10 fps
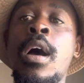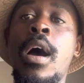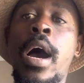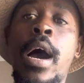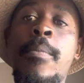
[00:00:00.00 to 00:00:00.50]

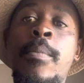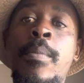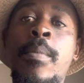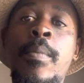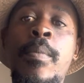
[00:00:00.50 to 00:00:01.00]

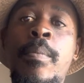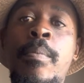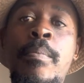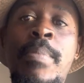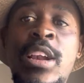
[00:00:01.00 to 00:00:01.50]
Um,
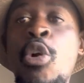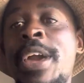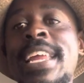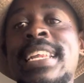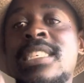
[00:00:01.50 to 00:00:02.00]
but though
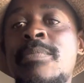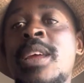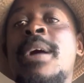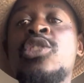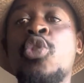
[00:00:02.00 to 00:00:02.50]
it doesn't
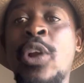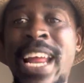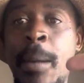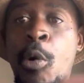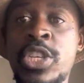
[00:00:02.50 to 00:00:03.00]
mean that you're
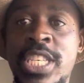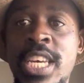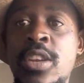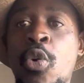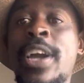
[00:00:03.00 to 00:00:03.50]
going to
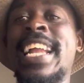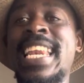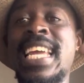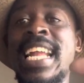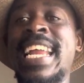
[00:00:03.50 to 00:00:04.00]
boxing, you're going to
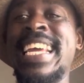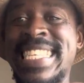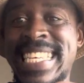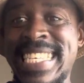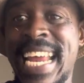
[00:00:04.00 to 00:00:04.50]
hit a
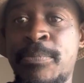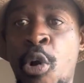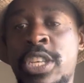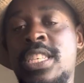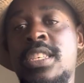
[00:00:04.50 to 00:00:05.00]
six-yard
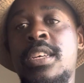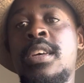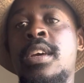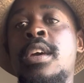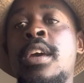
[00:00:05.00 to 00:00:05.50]
box,
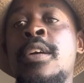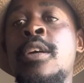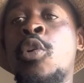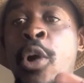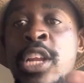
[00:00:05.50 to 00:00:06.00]

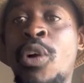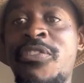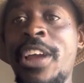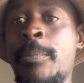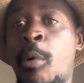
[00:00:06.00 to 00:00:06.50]
going to
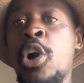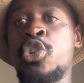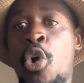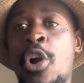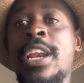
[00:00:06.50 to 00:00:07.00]
twelve-yard box,
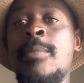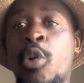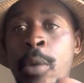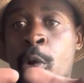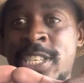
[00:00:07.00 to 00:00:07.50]
you're going
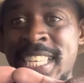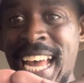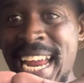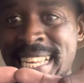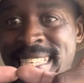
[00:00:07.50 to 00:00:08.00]
to boxing
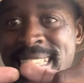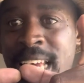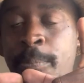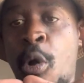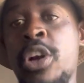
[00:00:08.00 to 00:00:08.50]
line a
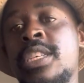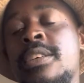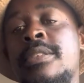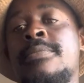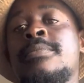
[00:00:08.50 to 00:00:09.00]
six-yard box.
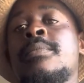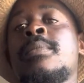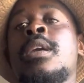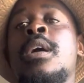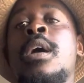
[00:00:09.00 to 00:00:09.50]

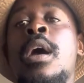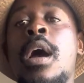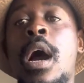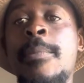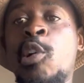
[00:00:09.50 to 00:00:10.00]

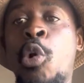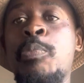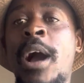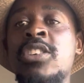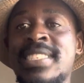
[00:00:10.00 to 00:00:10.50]
I mean, gold
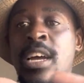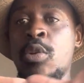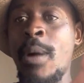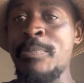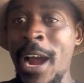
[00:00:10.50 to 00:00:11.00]
pouch has done
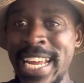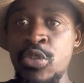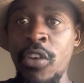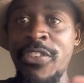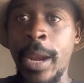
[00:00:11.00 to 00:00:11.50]
about packet
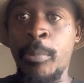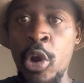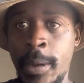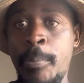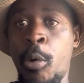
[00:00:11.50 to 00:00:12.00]
twelve-yard
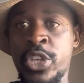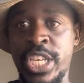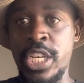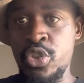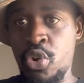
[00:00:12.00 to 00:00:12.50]
box, why
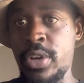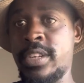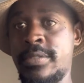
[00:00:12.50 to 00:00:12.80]
boxing is one.